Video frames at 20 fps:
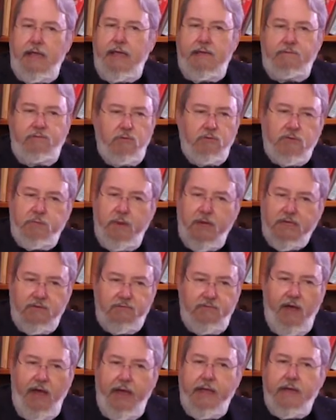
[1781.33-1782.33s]
if you
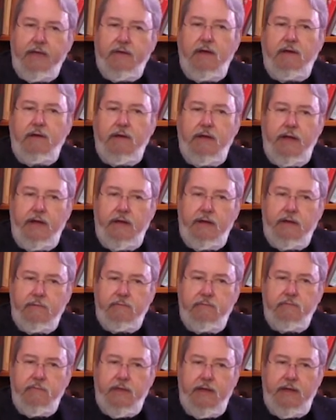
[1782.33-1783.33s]
specify a, a
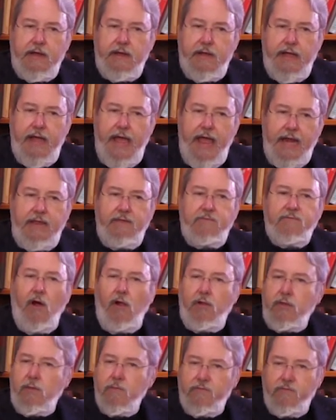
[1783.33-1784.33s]
any
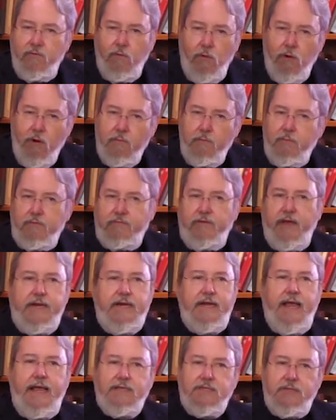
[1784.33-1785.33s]
volume form,
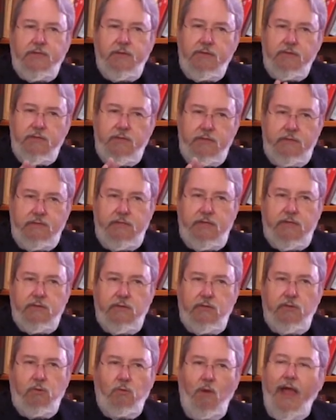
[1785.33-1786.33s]
provided it has the, the,
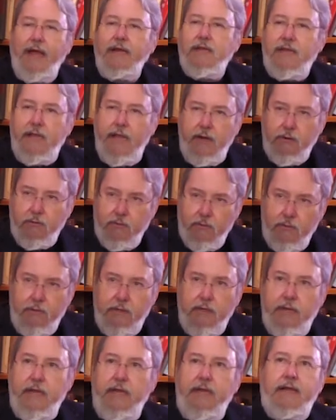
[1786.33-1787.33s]
the right integral,
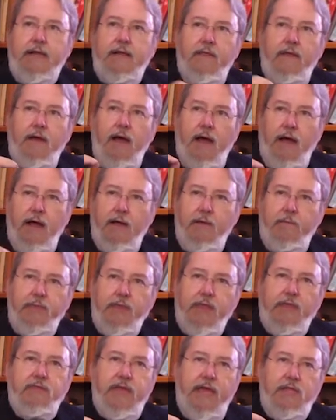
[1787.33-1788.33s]
um,
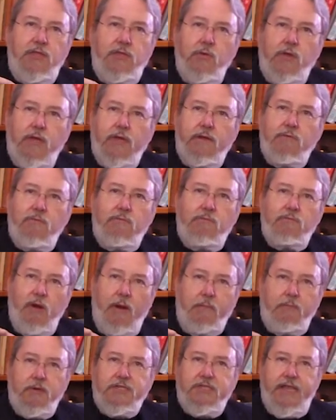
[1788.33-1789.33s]
that you can
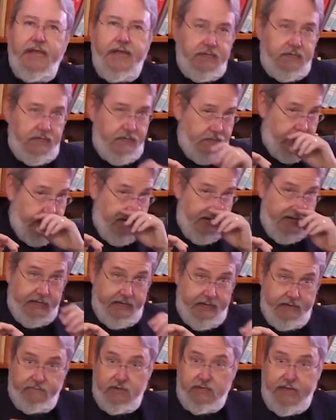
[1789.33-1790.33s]
represent in a
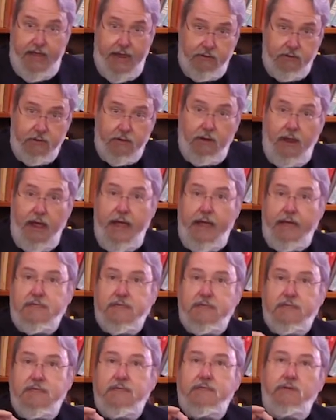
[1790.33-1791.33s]
given Kähler
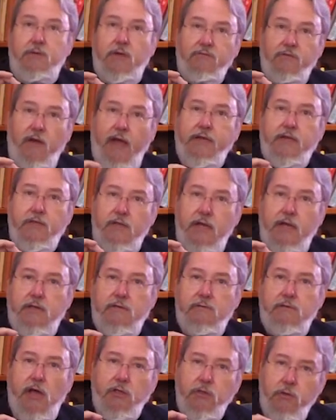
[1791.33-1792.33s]
class. You can mm-hmm. find a,
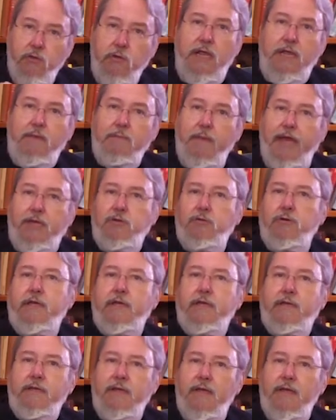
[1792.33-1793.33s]
a, a, unique
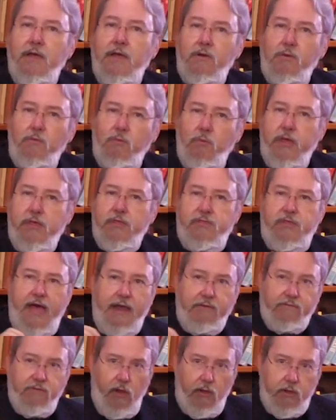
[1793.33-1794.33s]
metric with
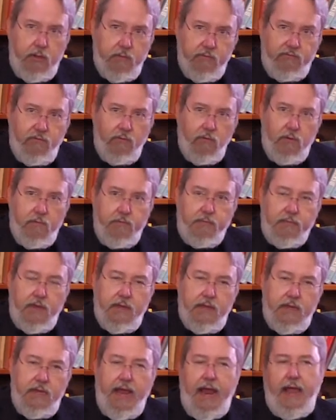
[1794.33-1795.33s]
that volume form.
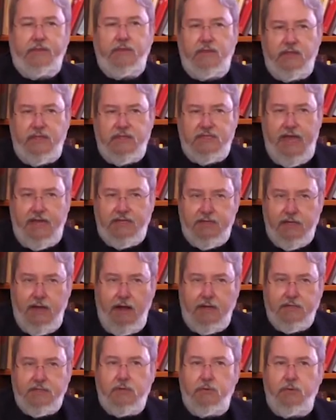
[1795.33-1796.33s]
And then this has a
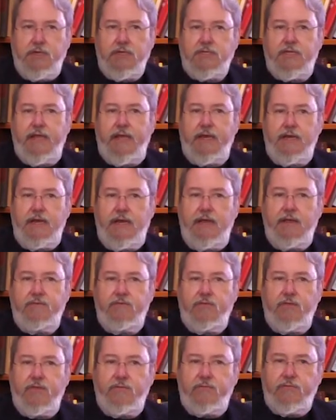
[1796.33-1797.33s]
consequence that
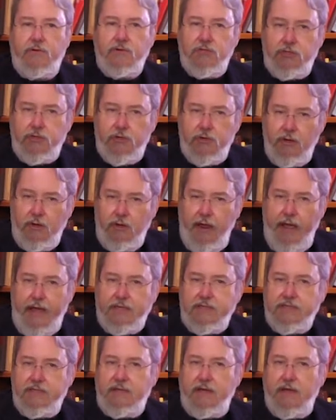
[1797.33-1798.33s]
if the first Chern
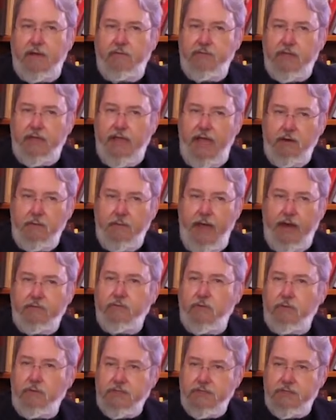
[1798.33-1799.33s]
class of the Kähler
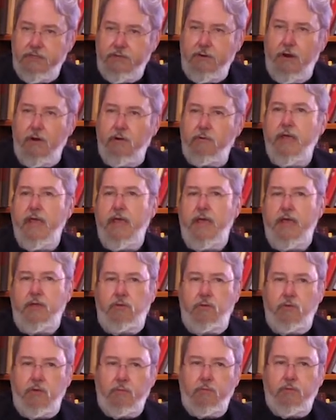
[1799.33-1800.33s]
manifold is zero,
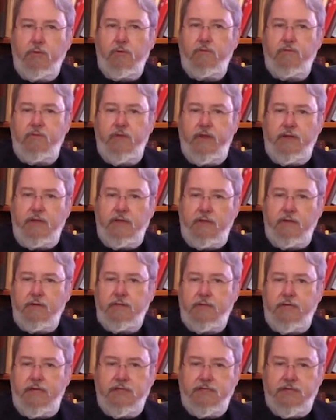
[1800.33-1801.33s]
you can prove that there
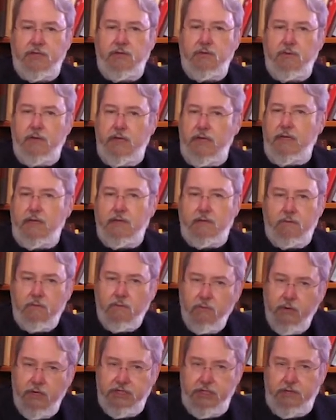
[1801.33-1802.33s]
is a unique
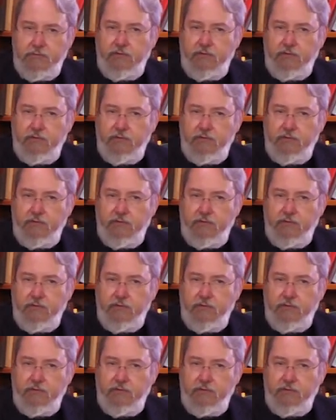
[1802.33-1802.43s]
Ricci